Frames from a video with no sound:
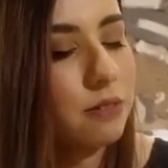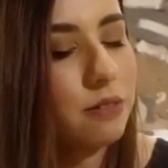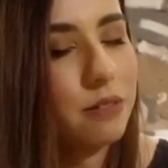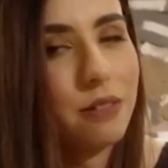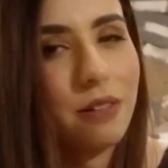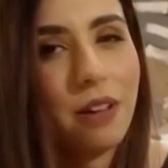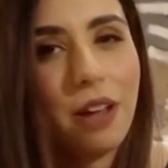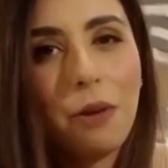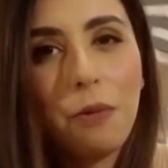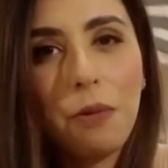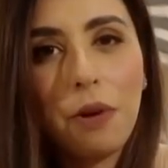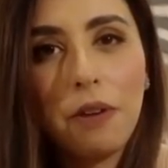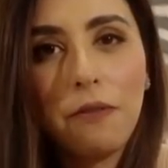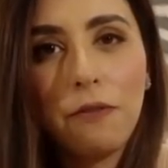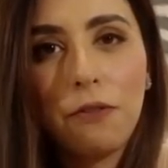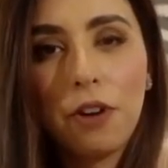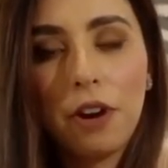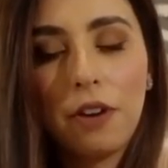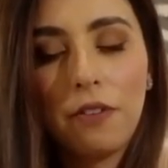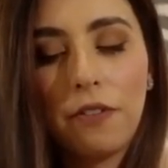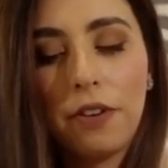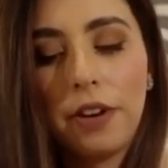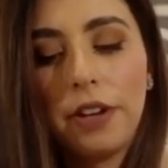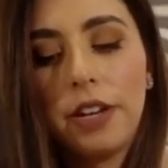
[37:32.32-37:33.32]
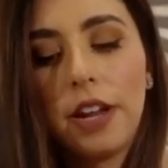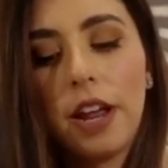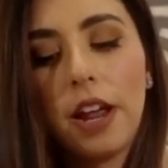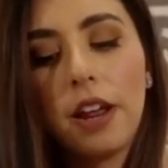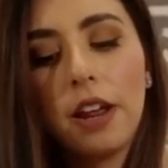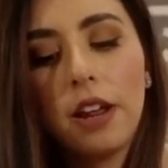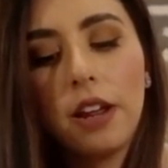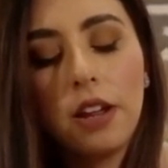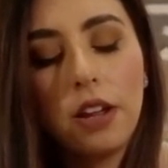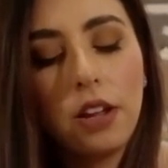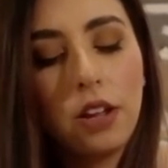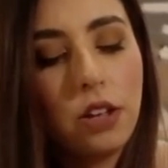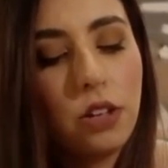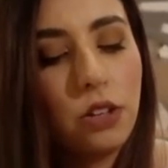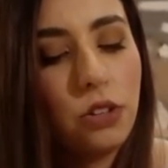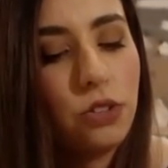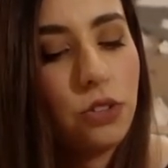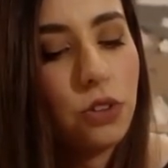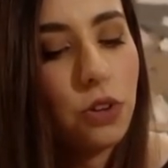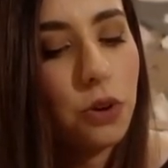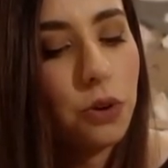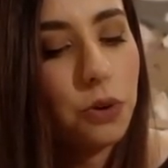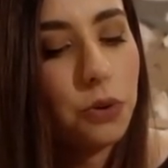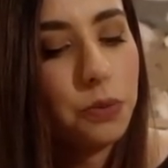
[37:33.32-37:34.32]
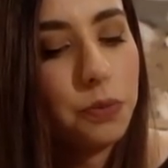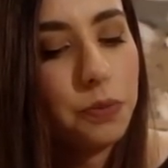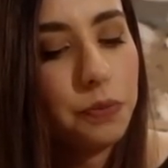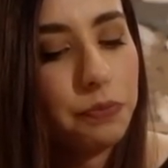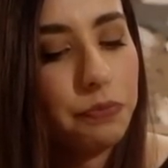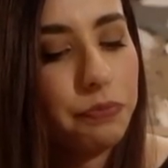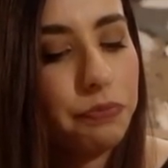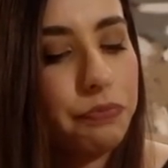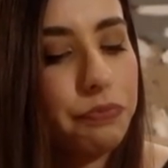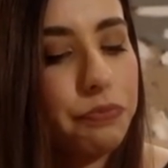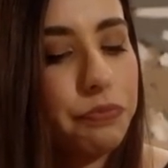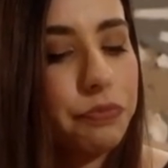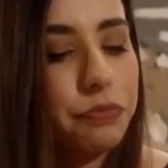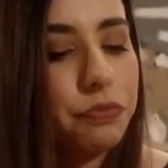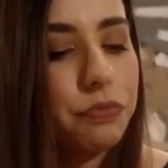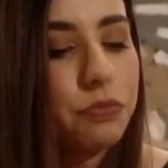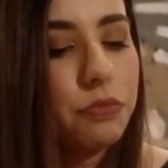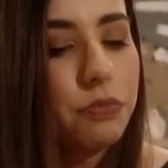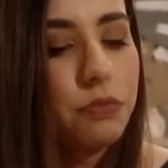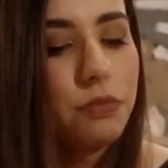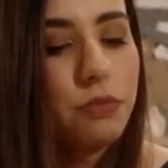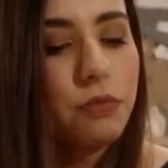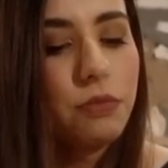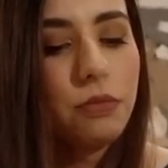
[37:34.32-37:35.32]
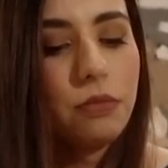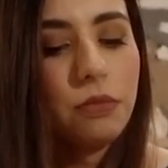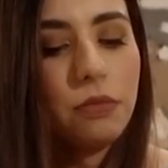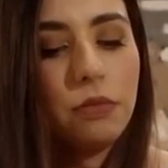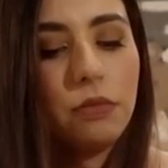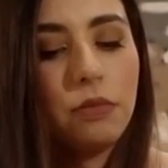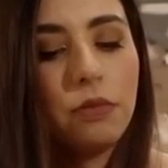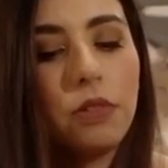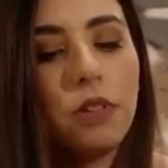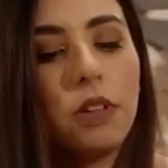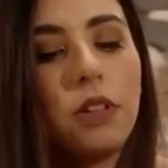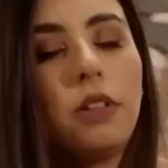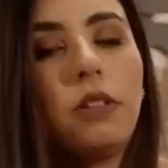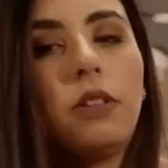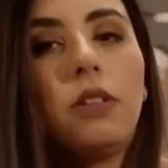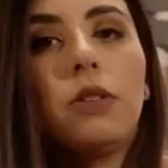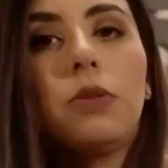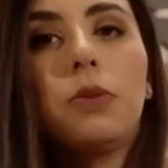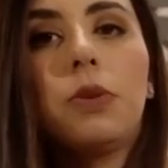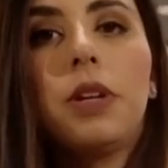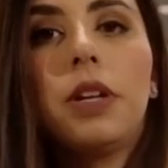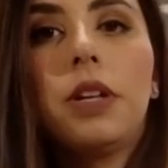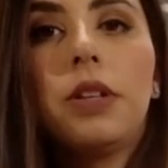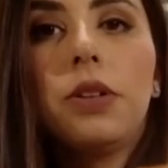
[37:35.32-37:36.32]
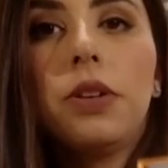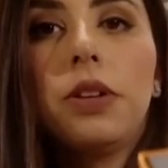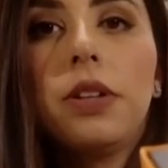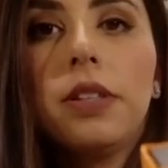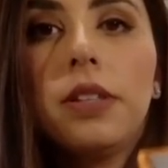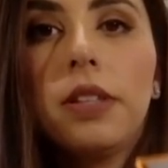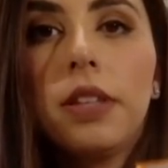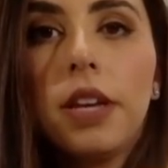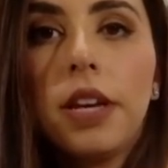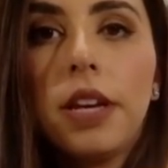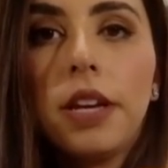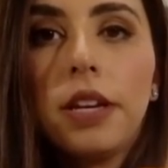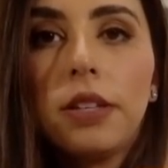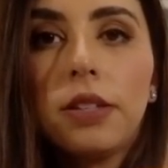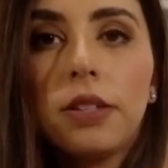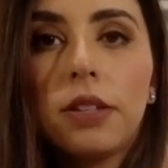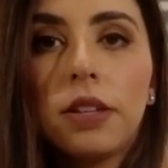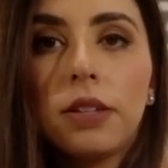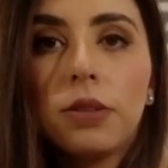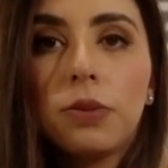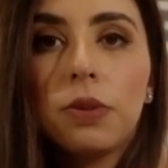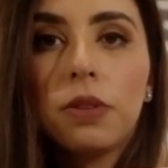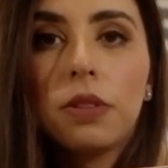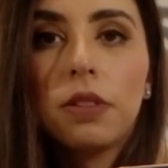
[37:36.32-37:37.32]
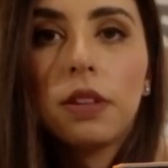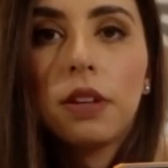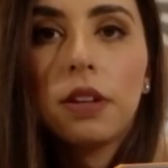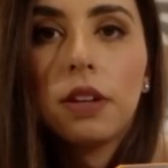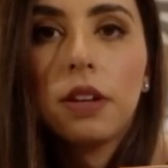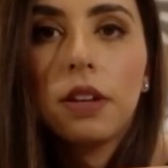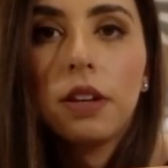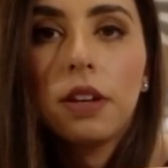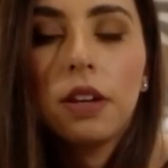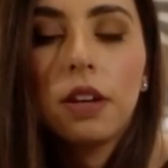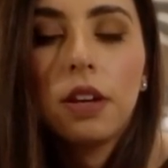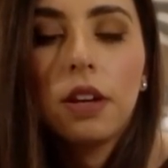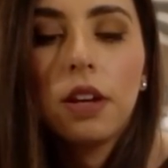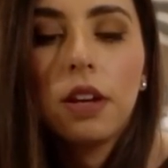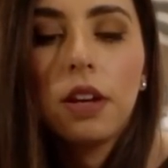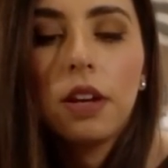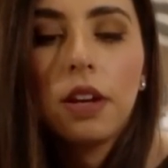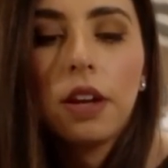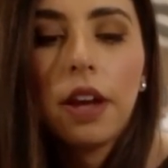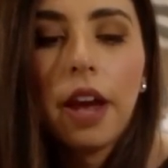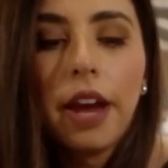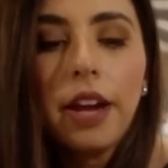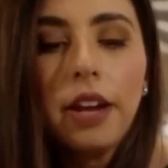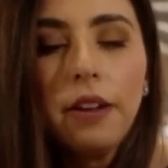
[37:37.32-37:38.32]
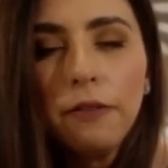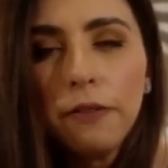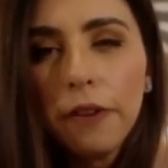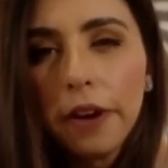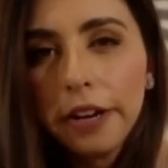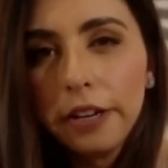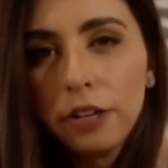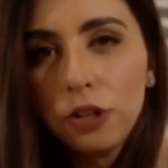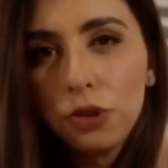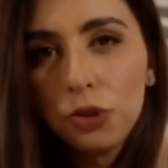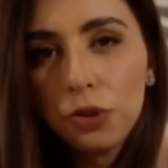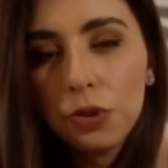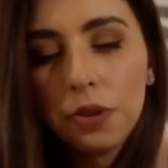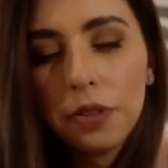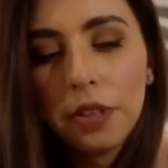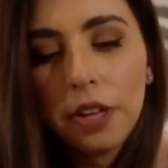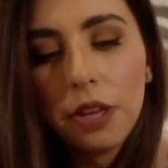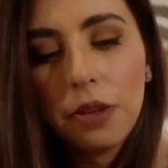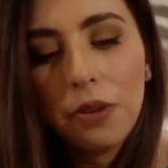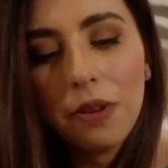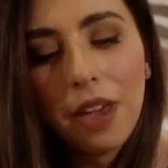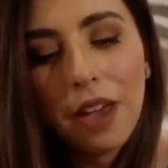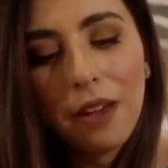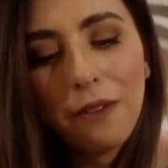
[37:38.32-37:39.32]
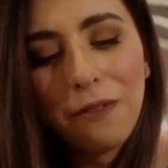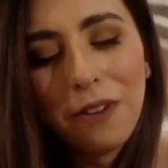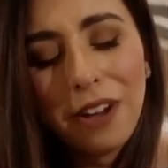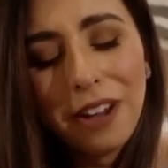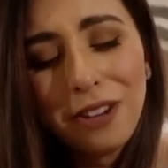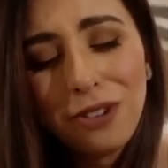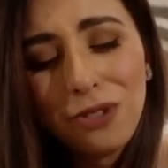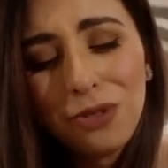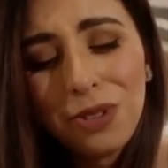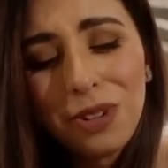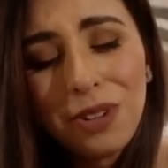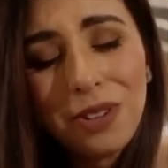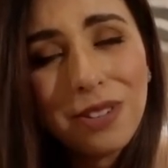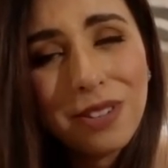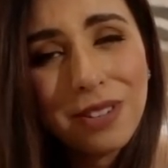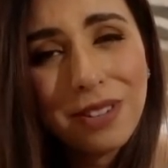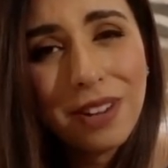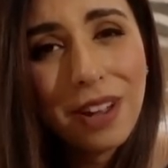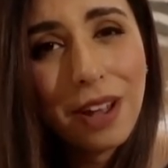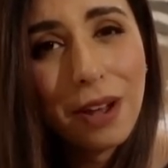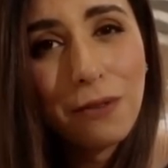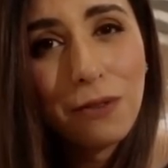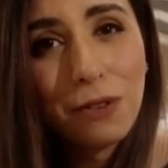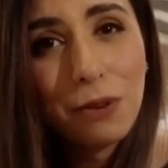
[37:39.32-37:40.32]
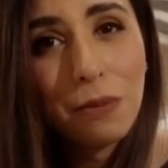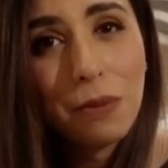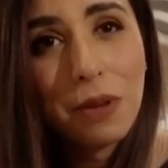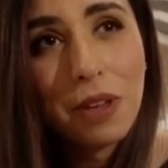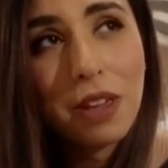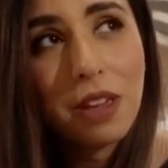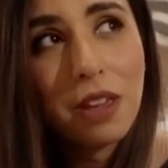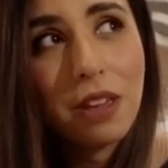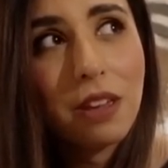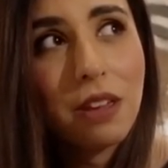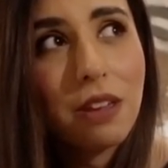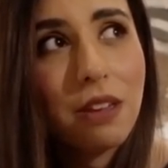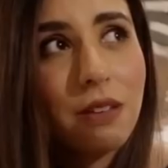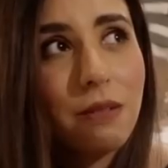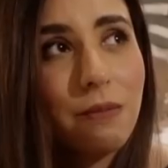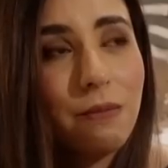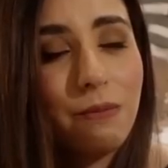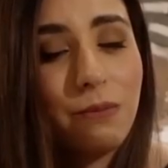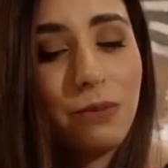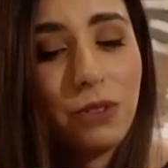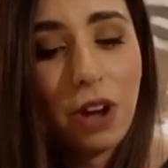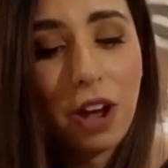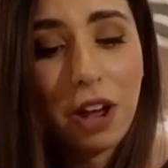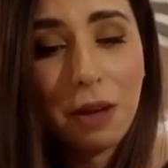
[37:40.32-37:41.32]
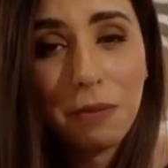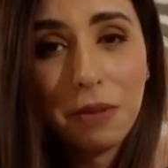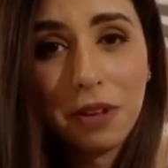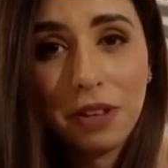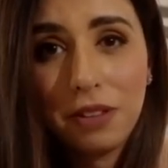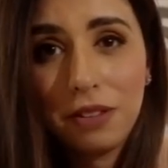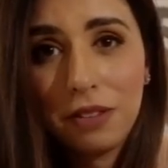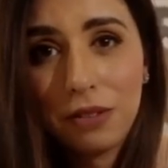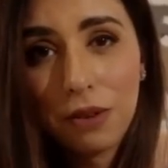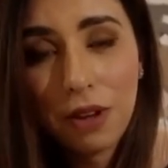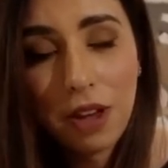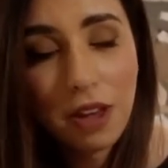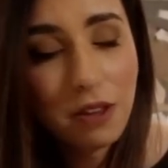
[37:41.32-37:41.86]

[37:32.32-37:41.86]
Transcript: I want for every day. So this is what it looks like. So that's what the, any fine jewelry that you get, fine jewelry doesn't have to be diamonds, okay?